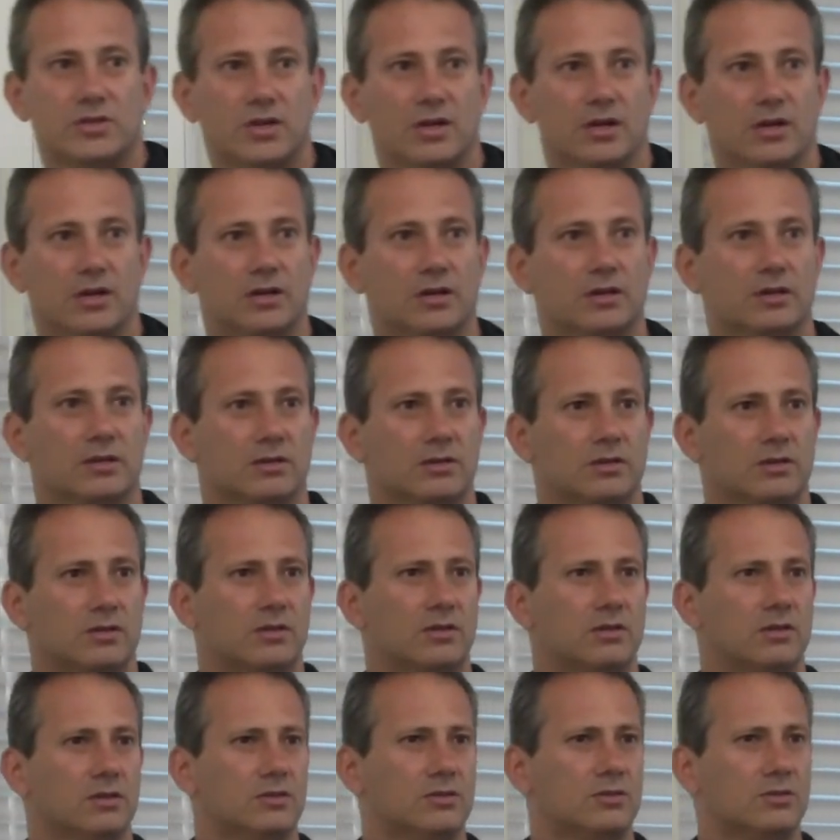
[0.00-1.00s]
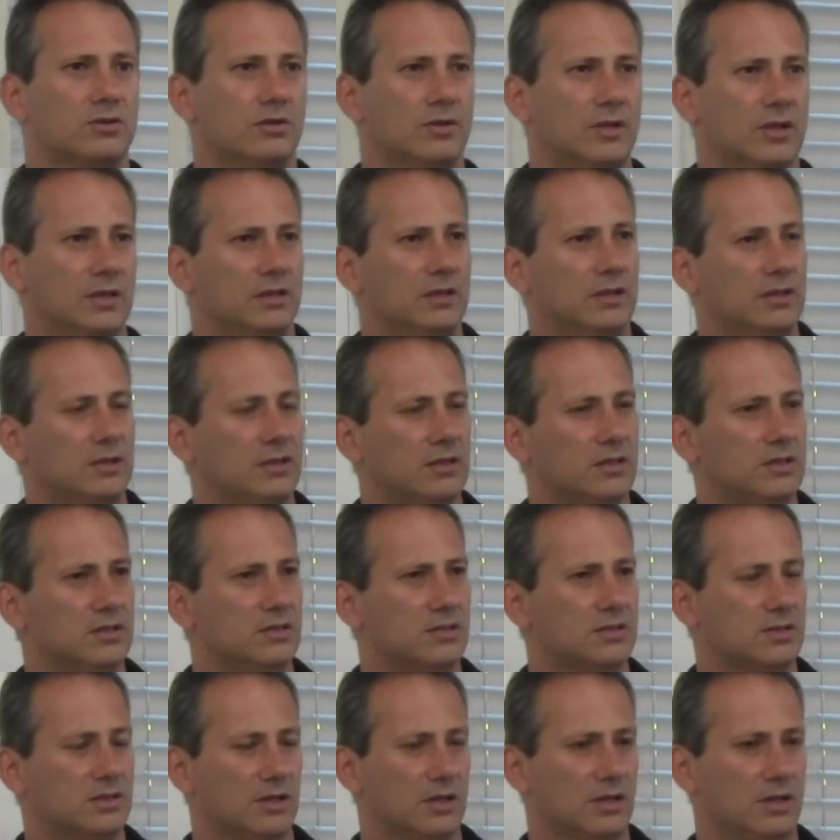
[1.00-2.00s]
here so that it
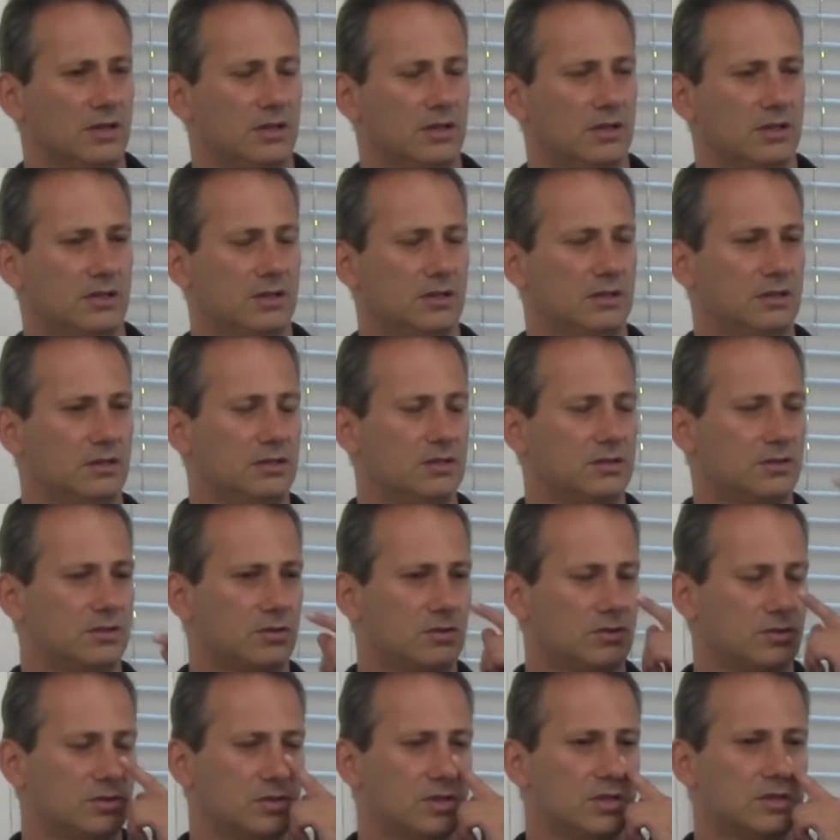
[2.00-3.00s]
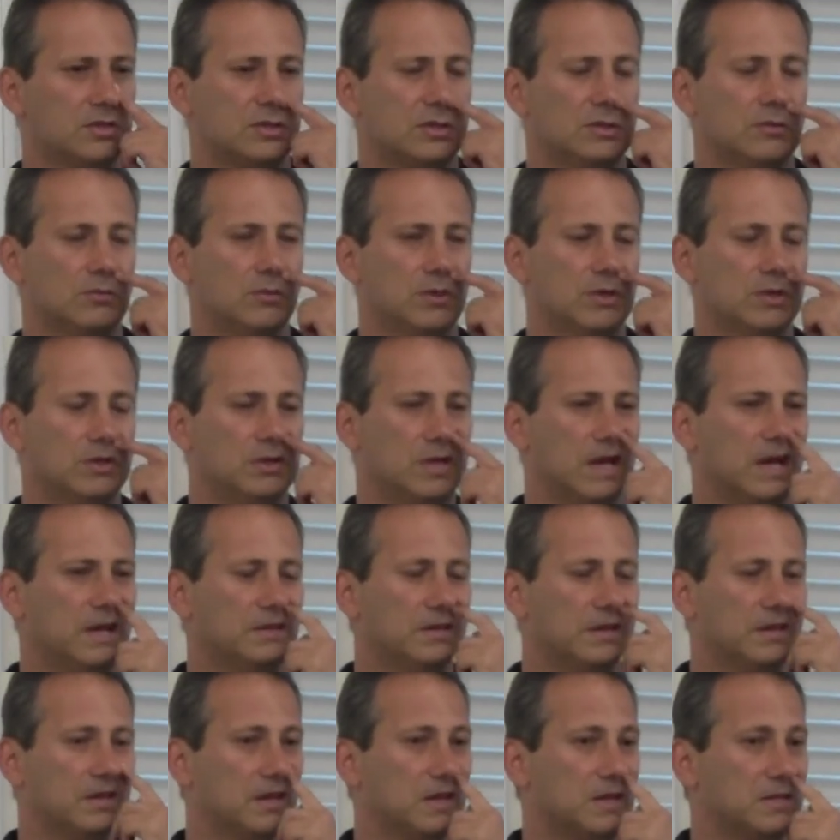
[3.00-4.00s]
is consistent with
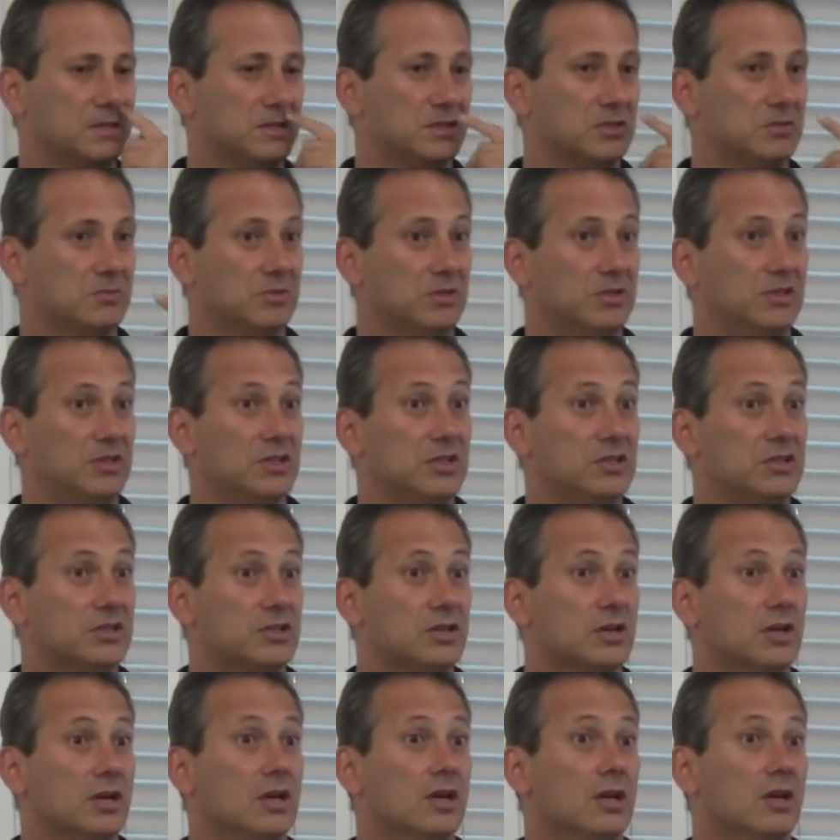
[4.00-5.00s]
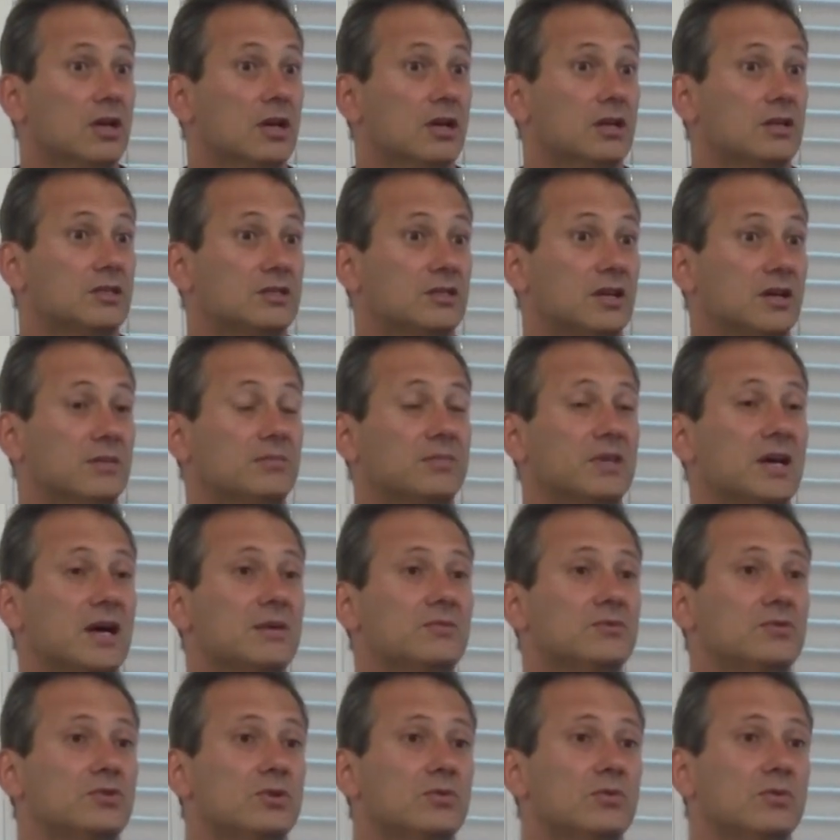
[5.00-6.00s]
other classes we teach.
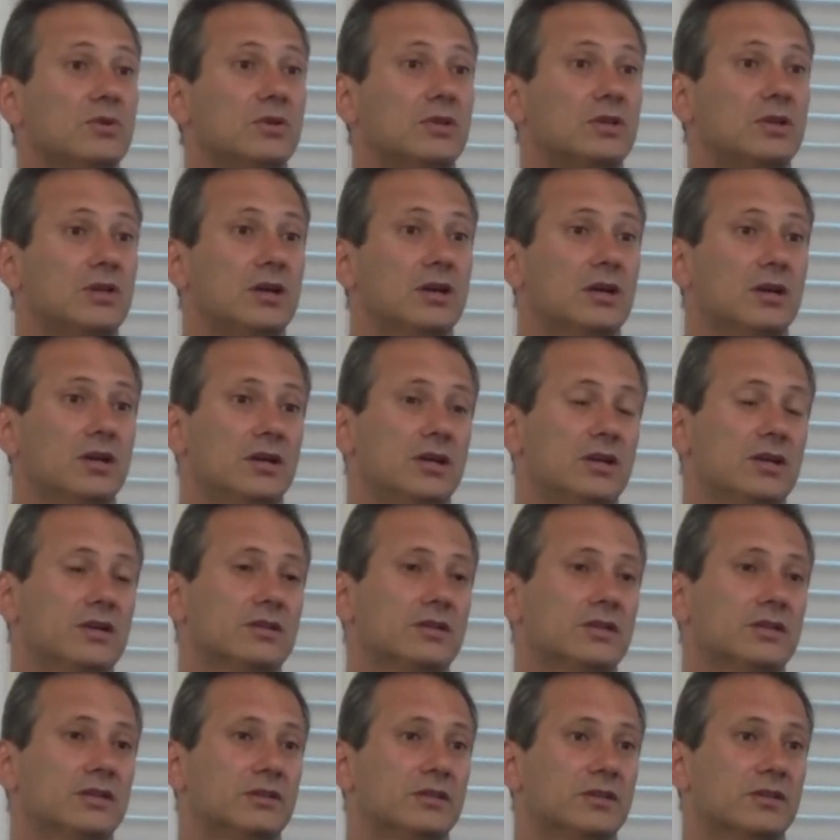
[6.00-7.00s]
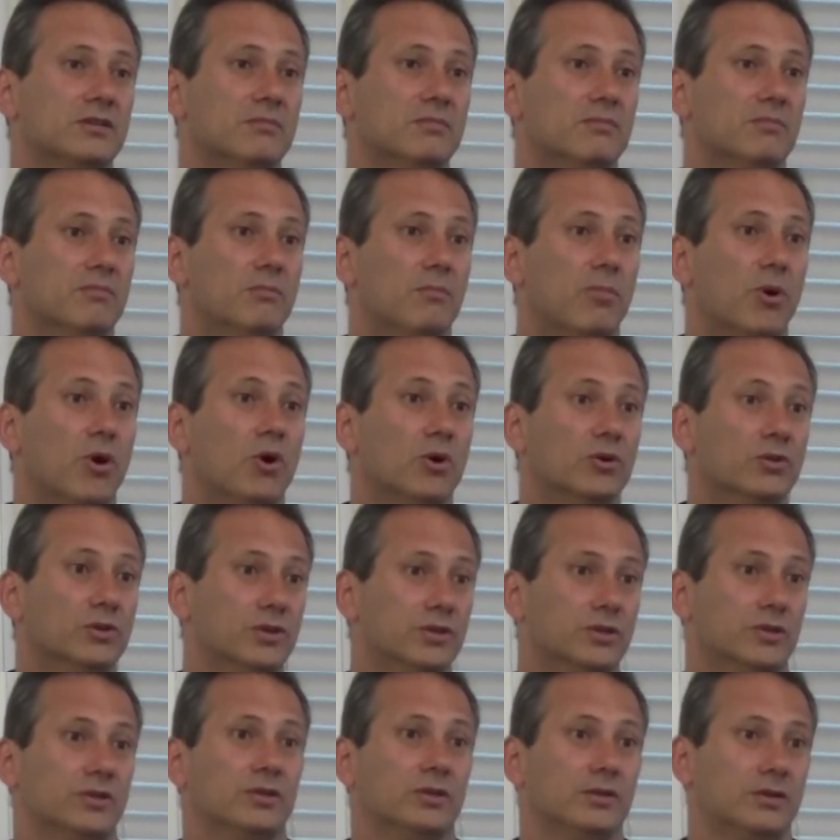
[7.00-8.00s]
Sometimes you would hear the term baud,
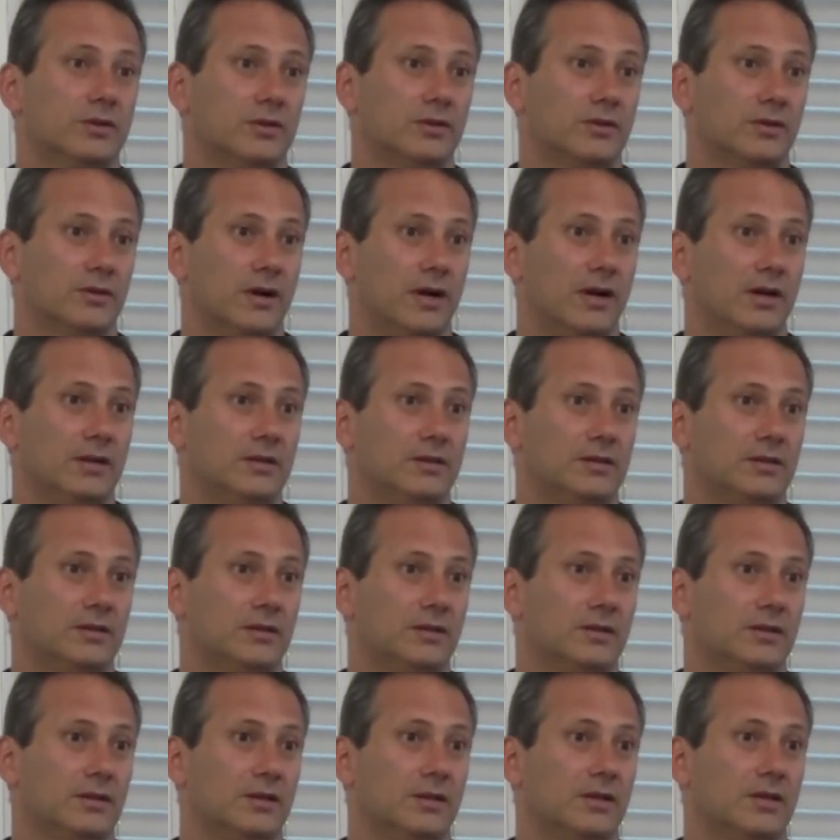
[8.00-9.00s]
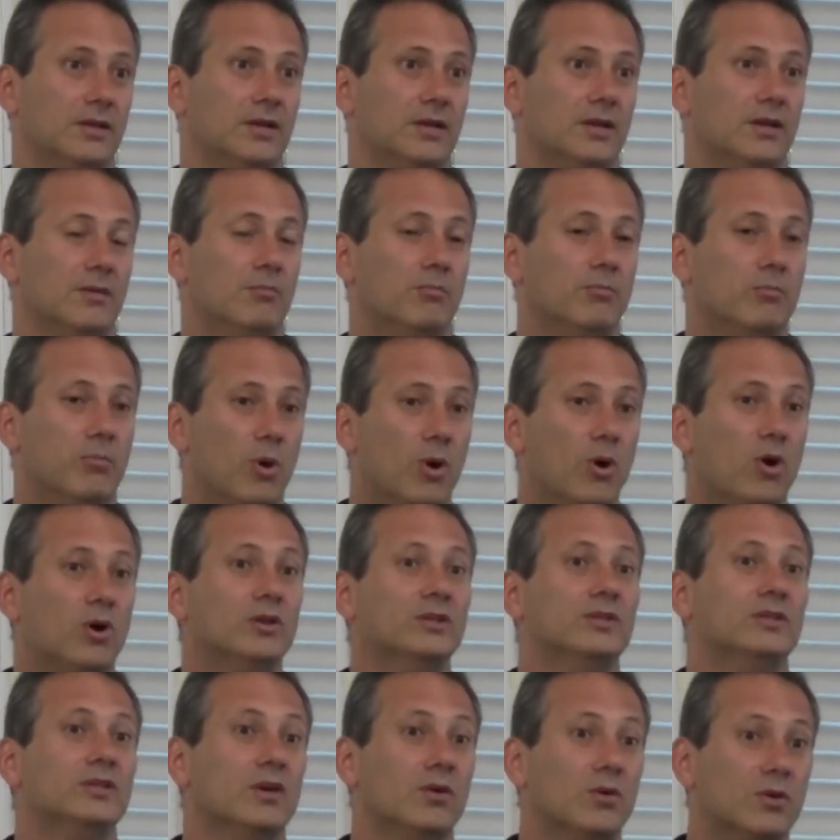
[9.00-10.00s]
right?
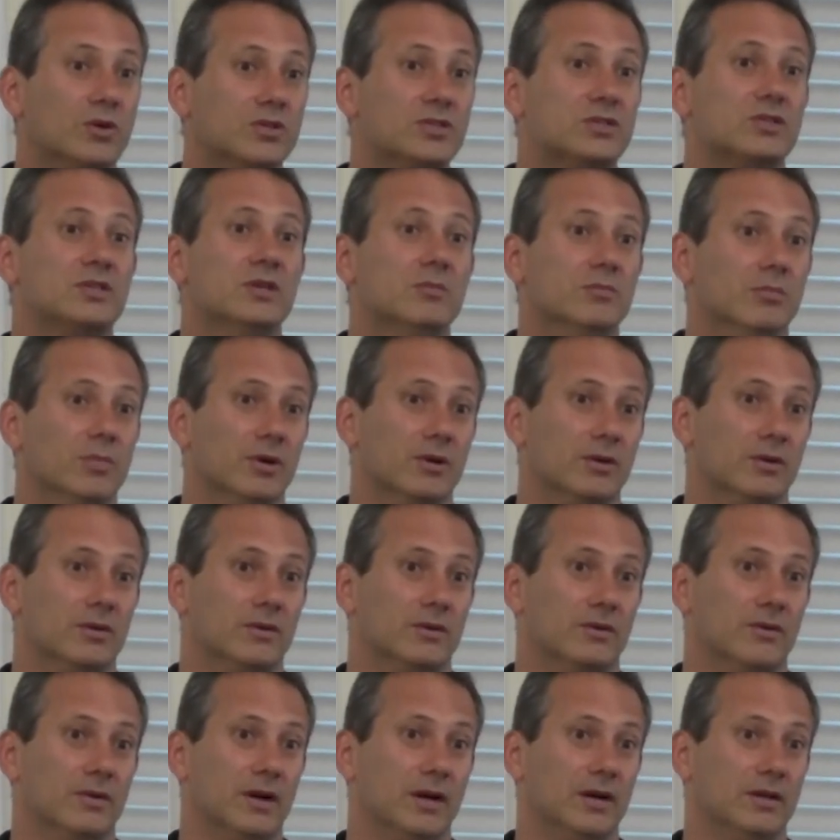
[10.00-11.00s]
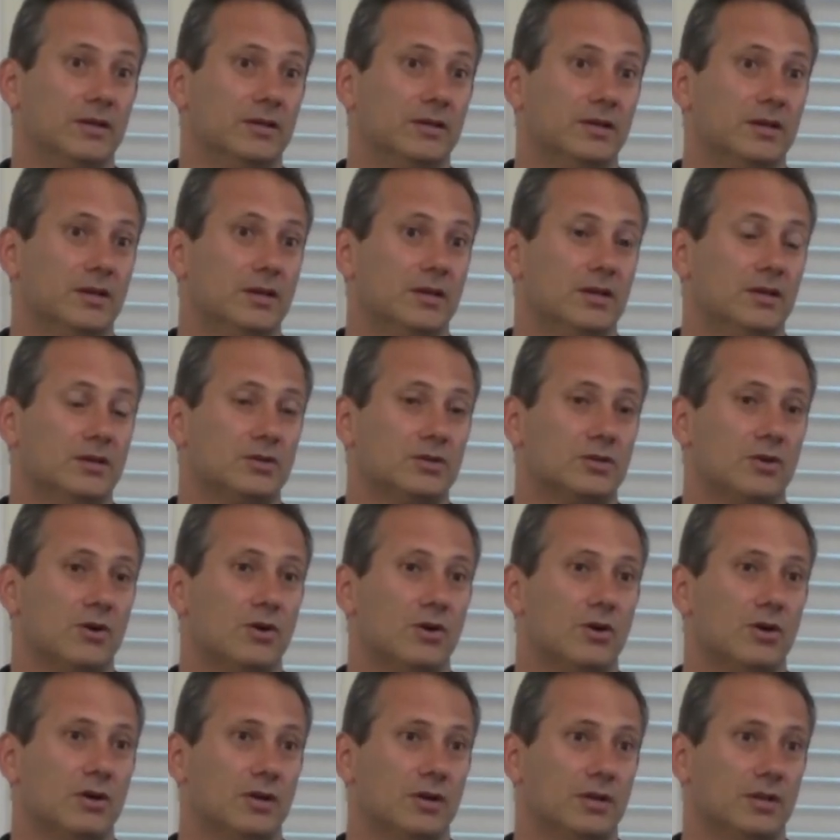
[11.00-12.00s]
Baud or symbol, right?
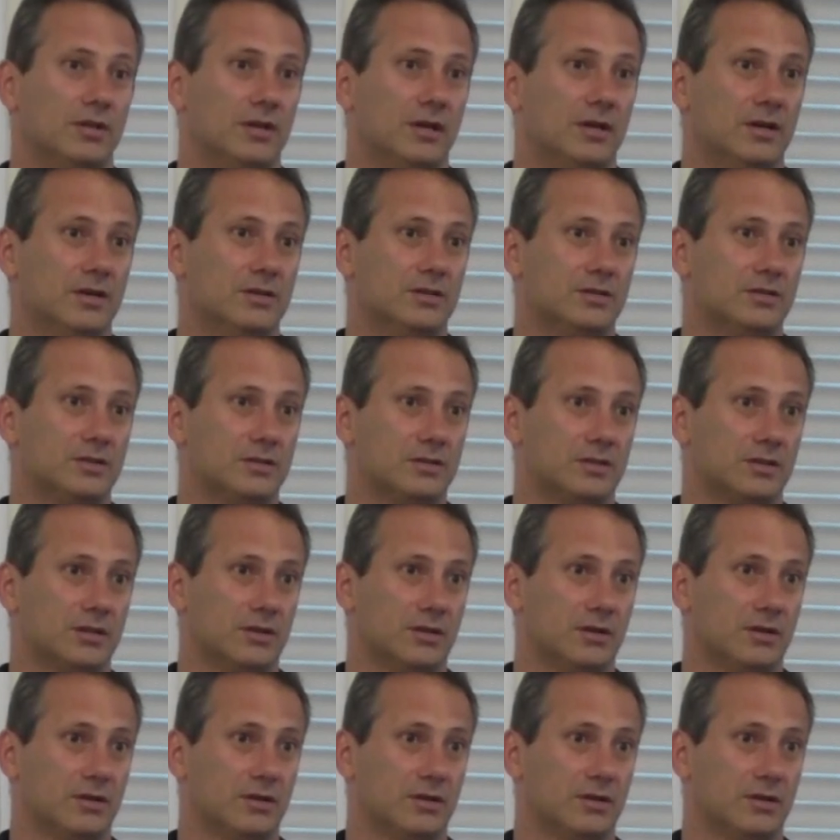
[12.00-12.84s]
So there is,